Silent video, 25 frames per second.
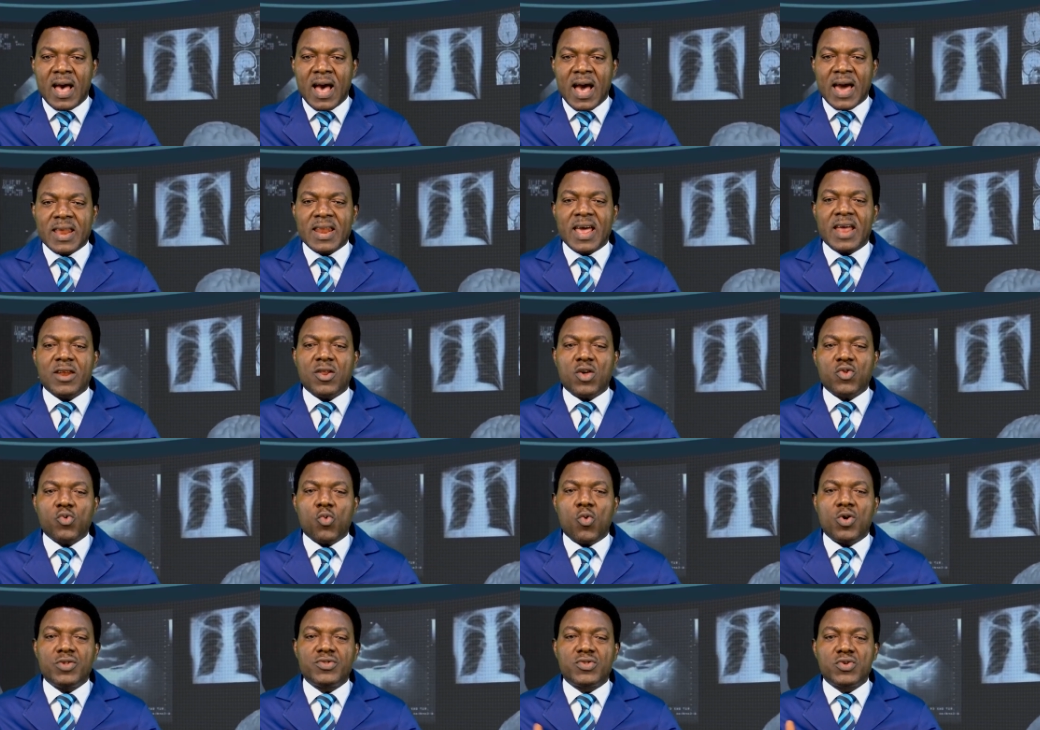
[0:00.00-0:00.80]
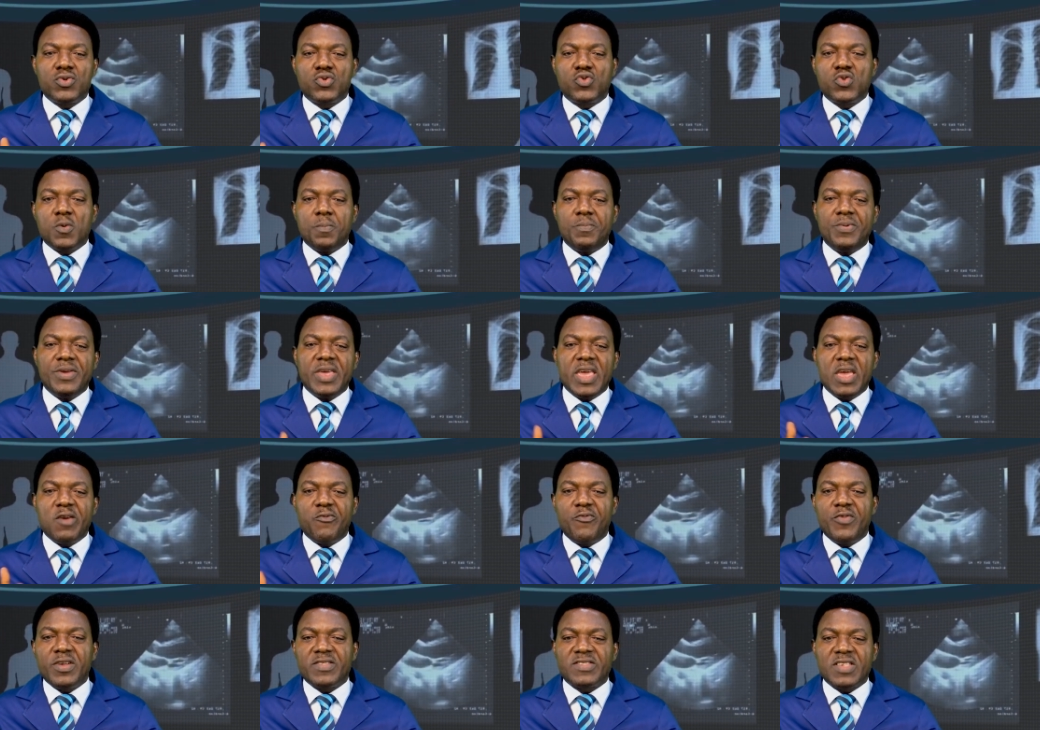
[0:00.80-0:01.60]
And I don't want you to be
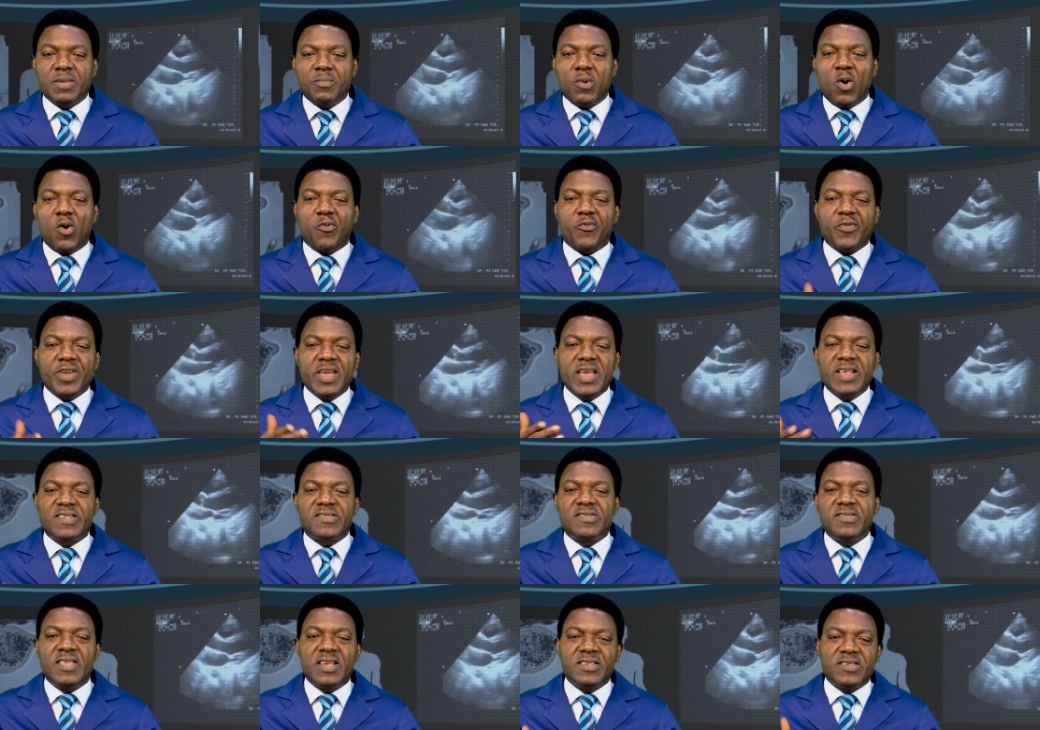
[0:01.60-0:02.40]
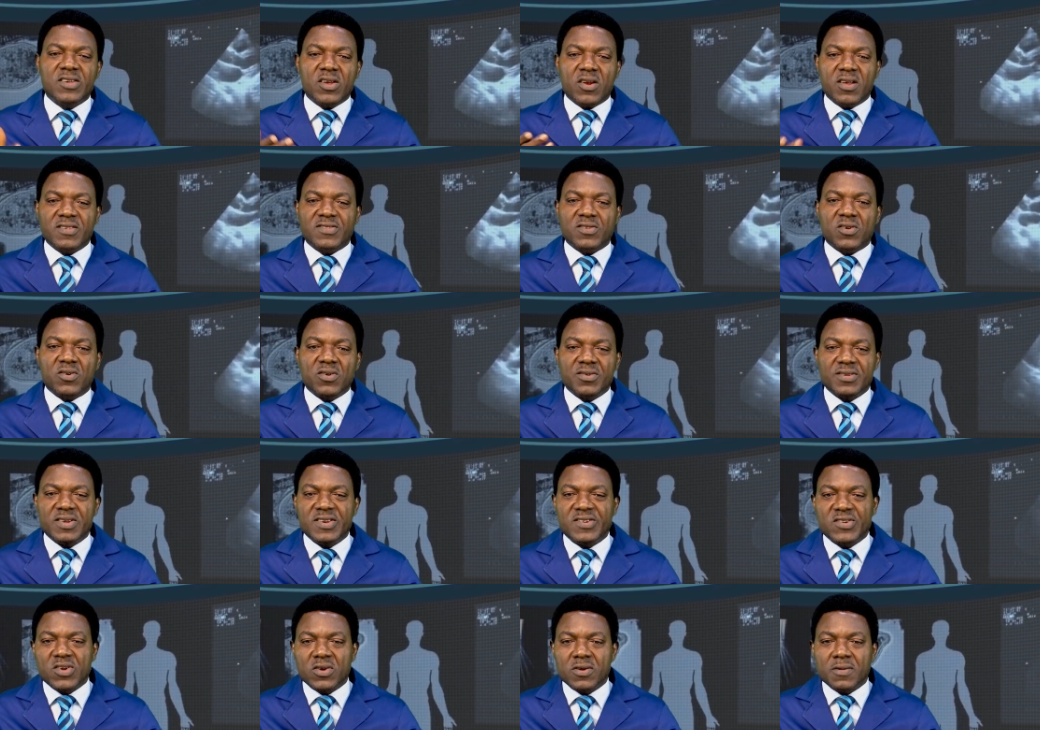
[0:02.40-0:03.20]
a victim of its dangerous
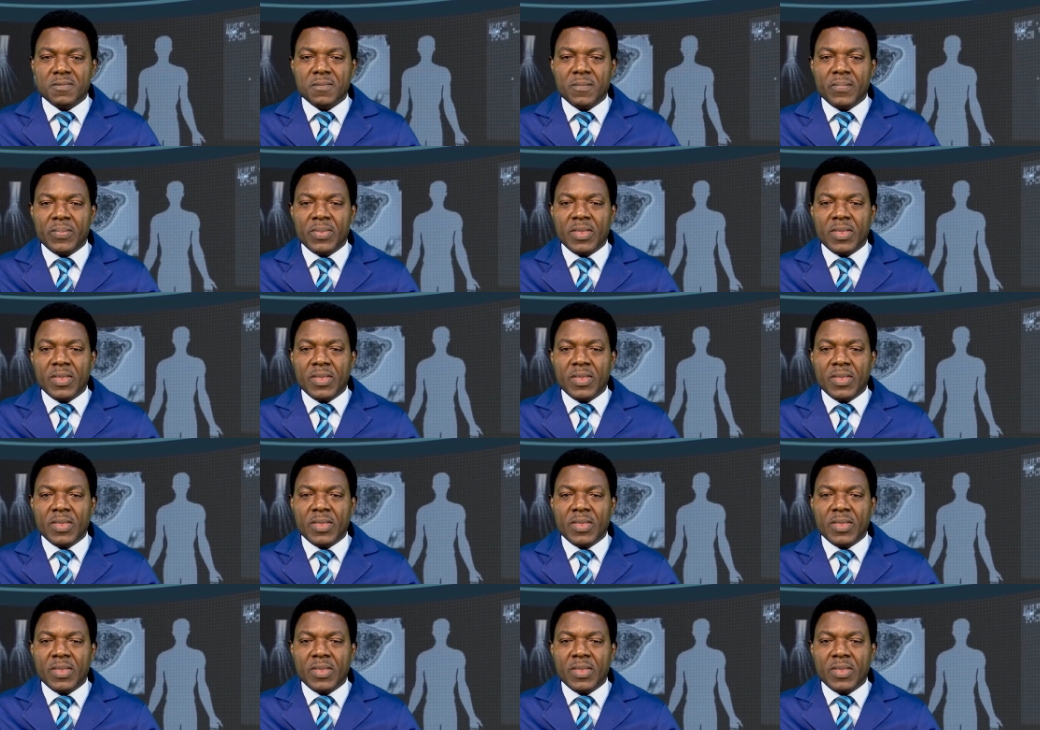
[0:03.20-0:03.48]
condition.